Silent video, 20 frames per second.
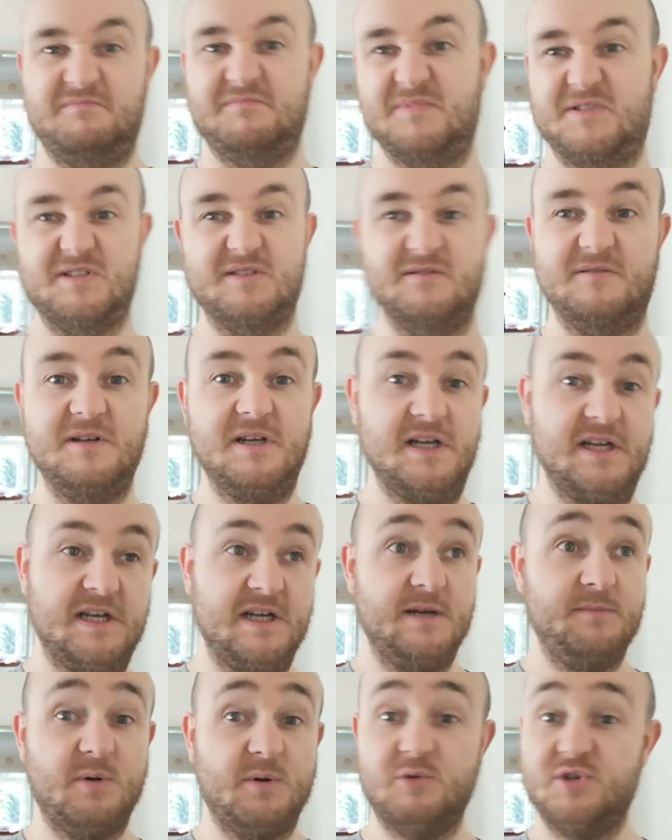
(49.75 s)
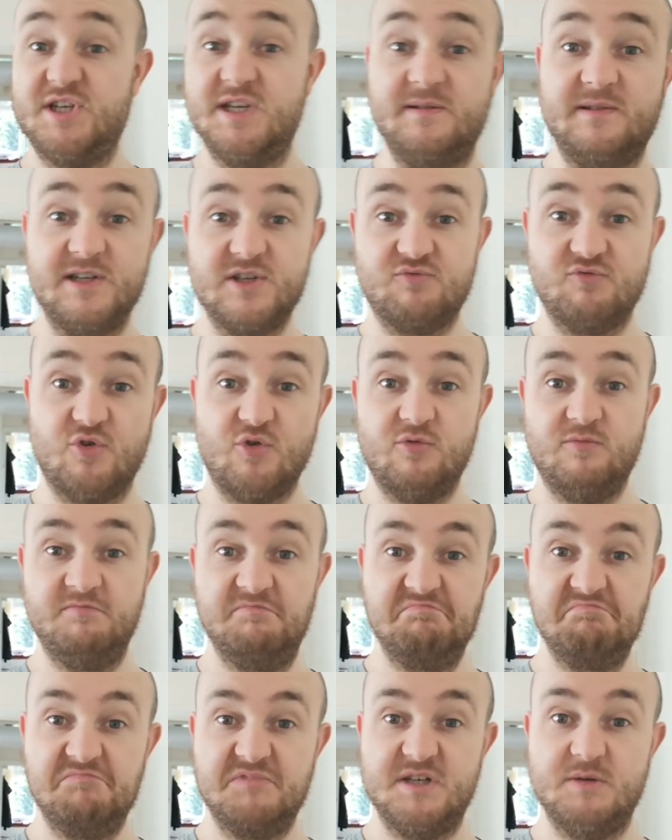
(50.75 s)
So, but we'll see. Let's roll,
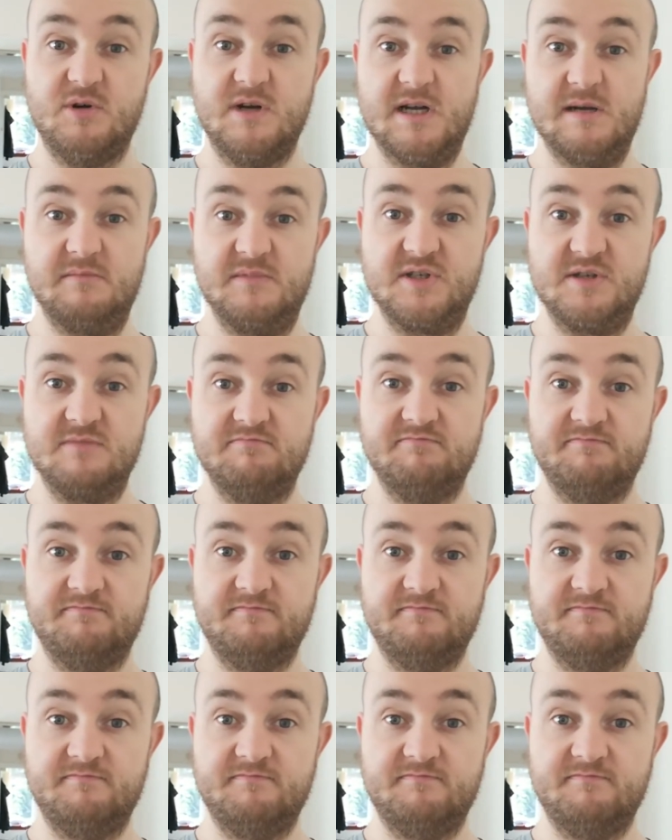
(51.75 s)
see what happens.